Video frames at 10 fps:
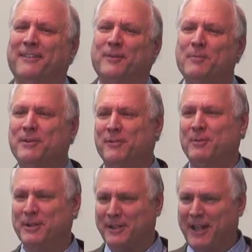in terms of
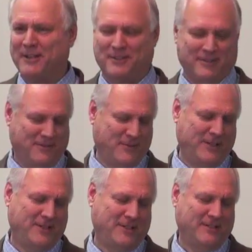communication,
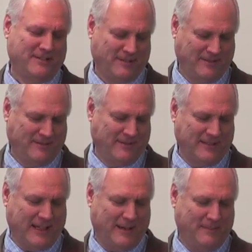which
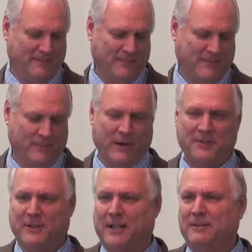
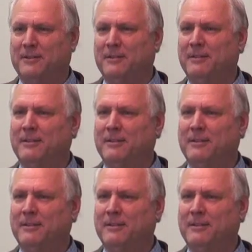Brad's got the